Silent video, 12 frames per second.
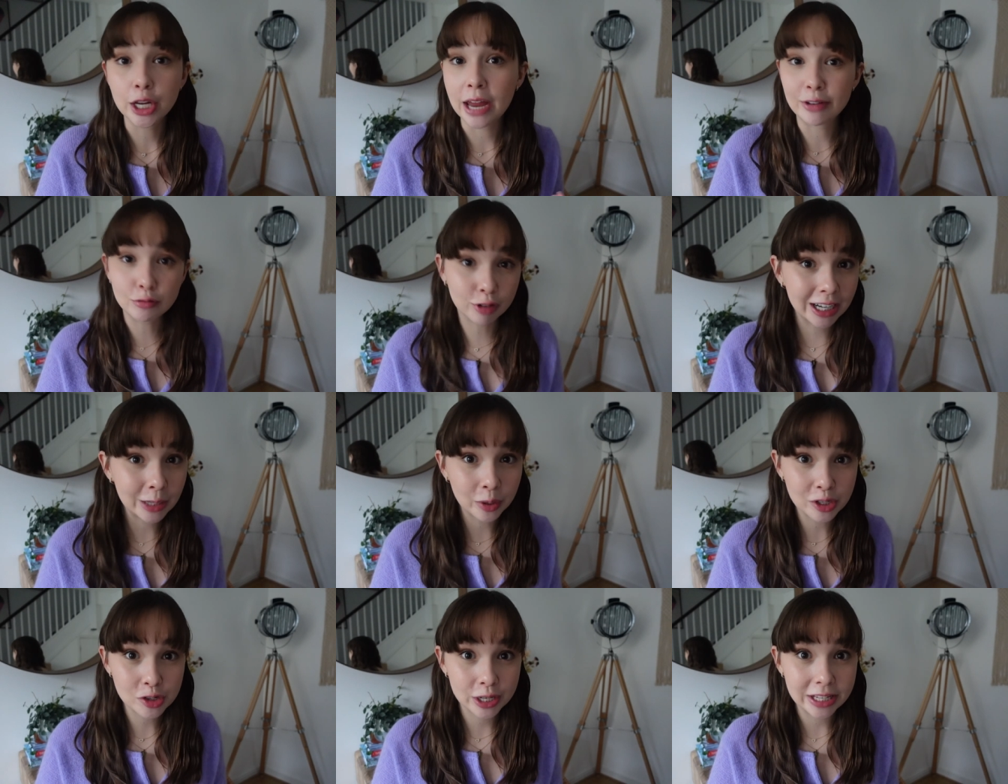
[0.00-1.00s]
if you really want
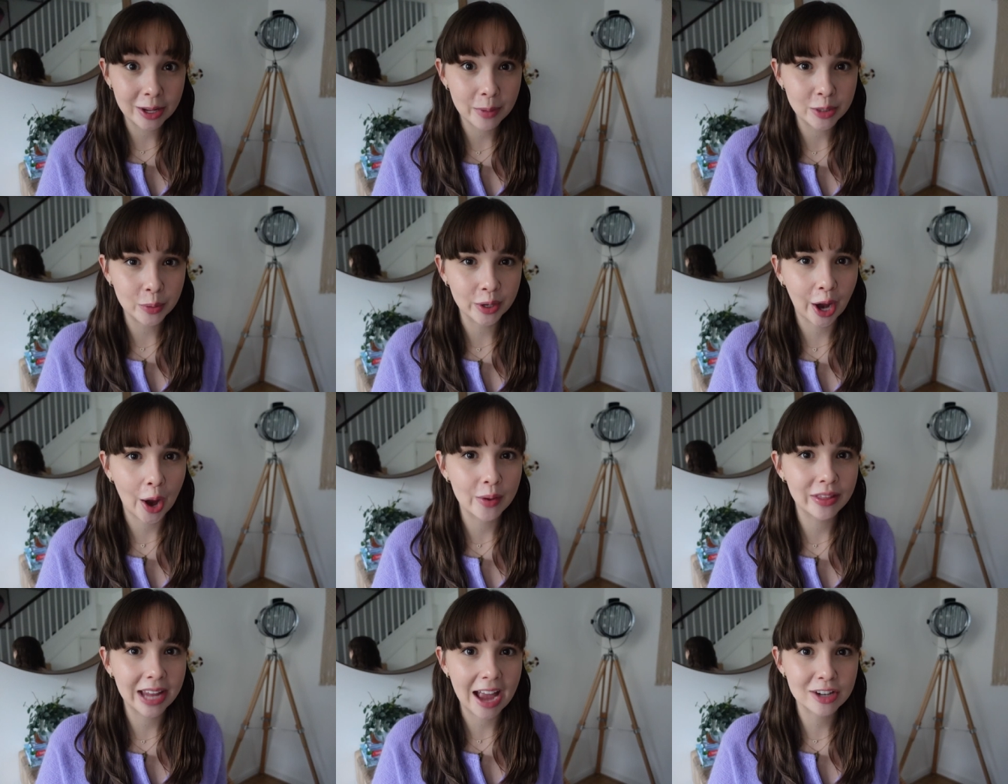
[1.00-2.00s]
to treat them and you want to go
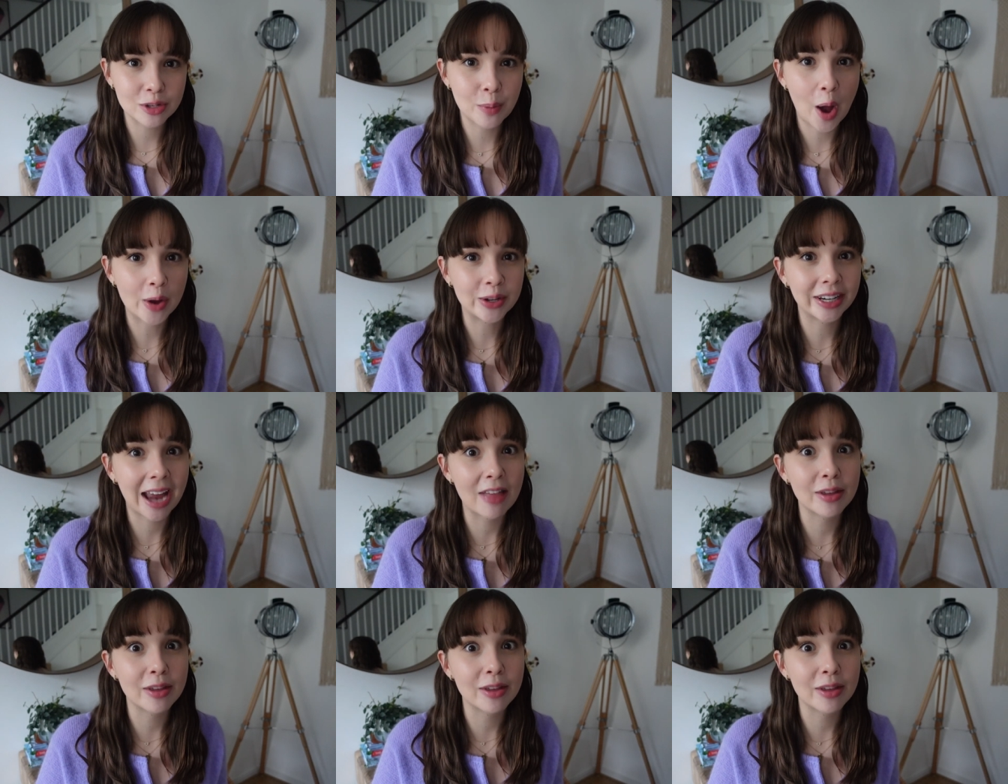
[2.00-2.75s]
the extra mile you could get